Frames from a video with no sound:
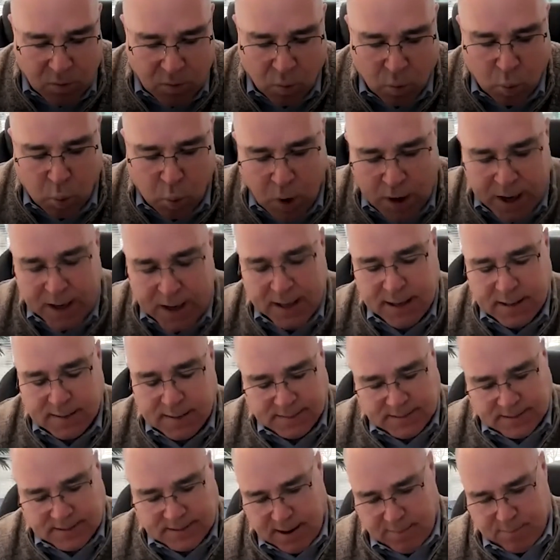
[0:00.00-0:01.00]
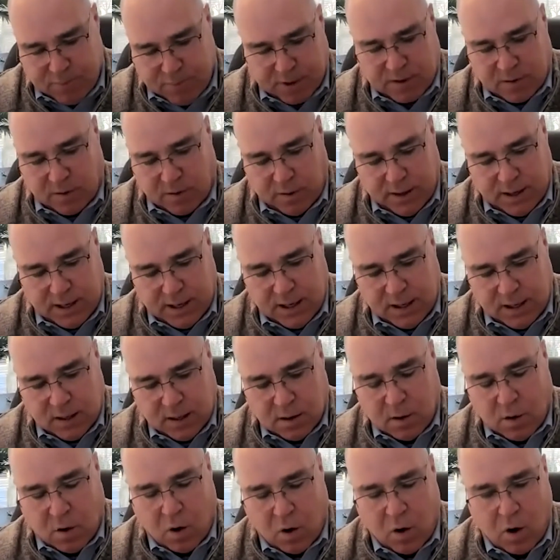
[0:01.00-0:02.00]
we
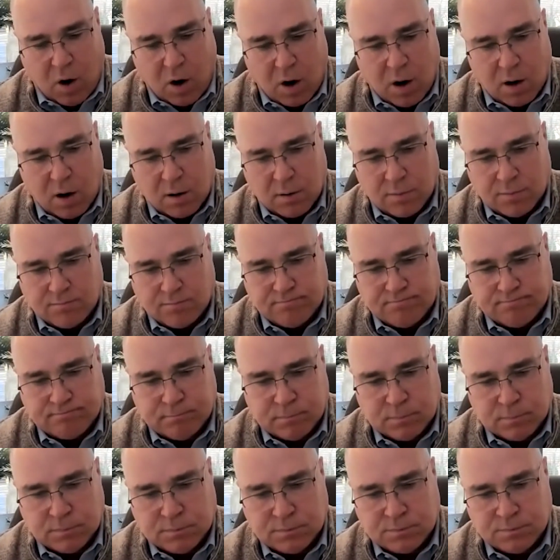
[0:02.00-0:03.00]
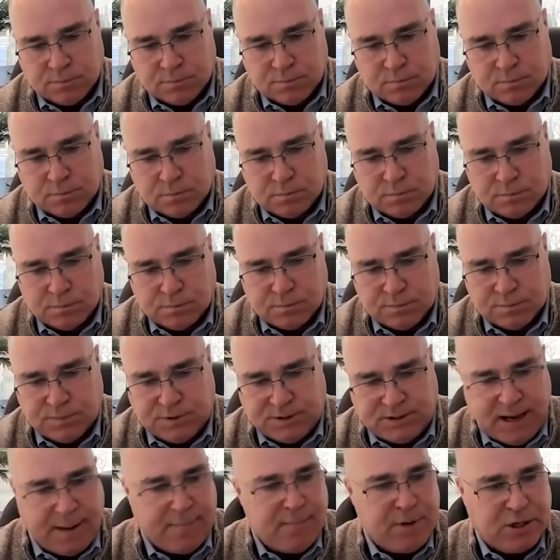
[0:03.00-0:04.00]
typically are
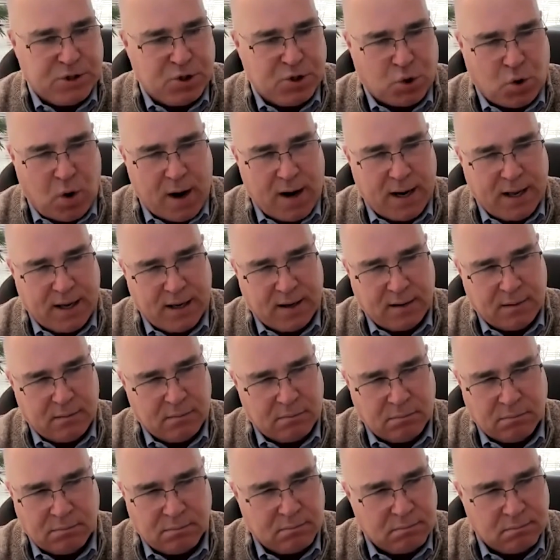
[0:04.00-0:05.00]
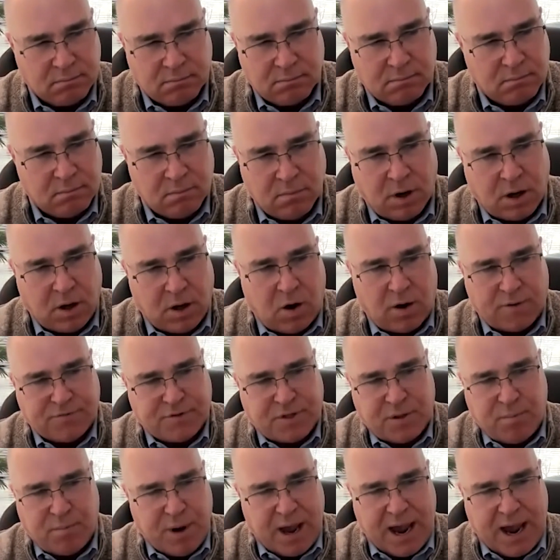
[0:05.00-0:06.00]
demonstrating off
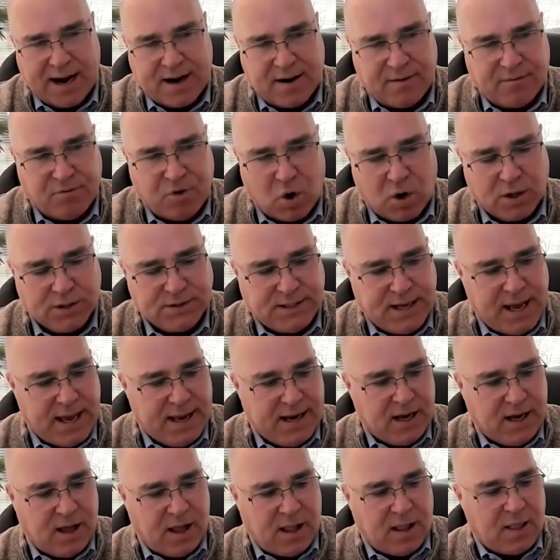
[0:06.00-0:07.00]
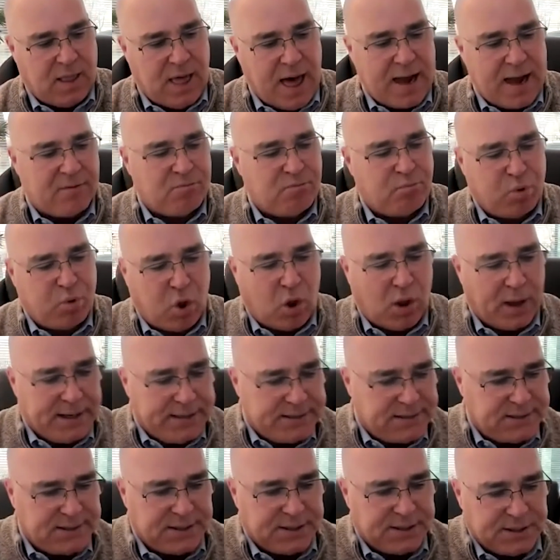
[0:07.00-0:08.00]
the back of our data a lot of
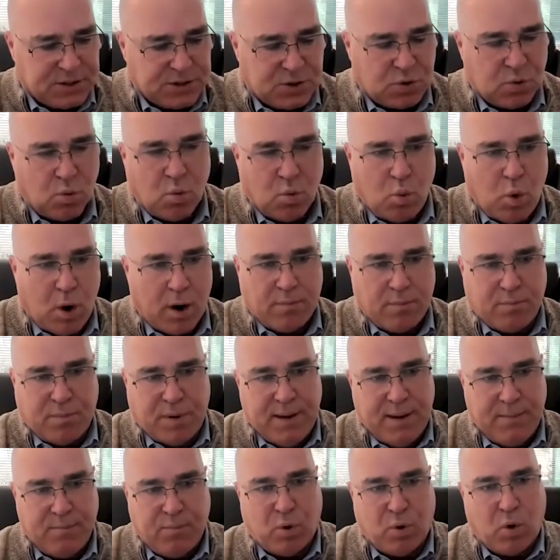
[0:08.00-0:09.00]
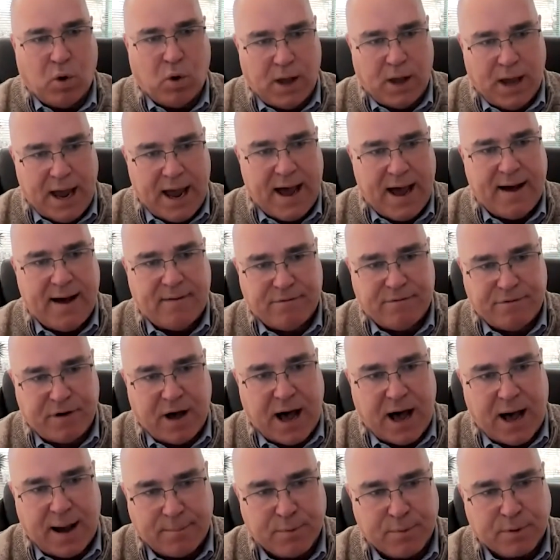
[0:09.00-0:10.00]
places where people have
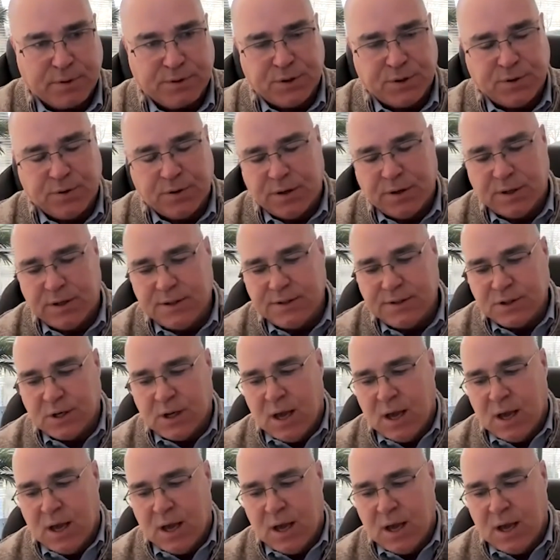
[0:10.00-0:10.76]
opportunities.